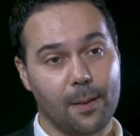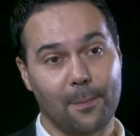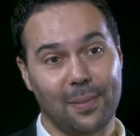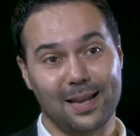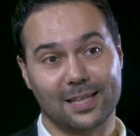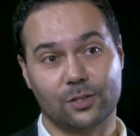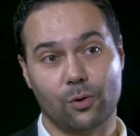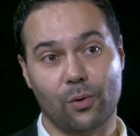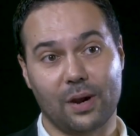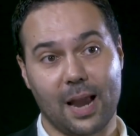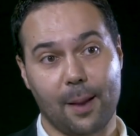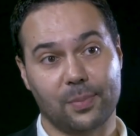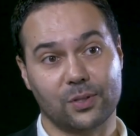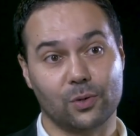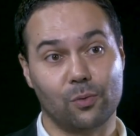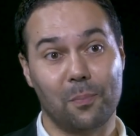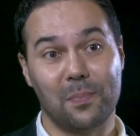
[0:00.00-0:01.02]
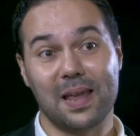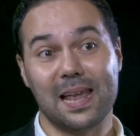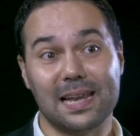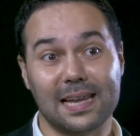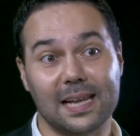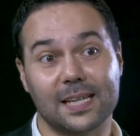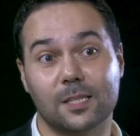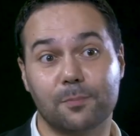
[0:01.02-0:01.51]
political capital
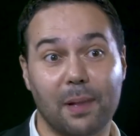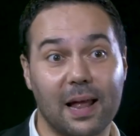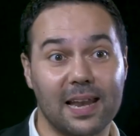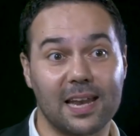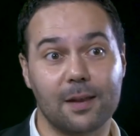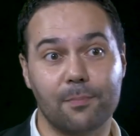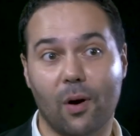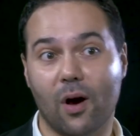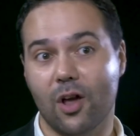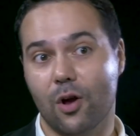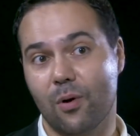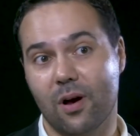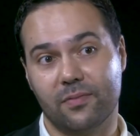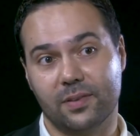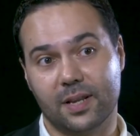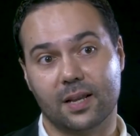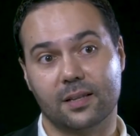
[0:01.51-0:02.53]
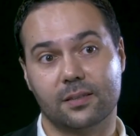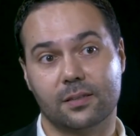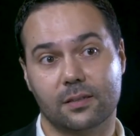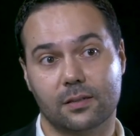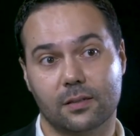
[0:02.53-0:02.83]
being expended by whoever does.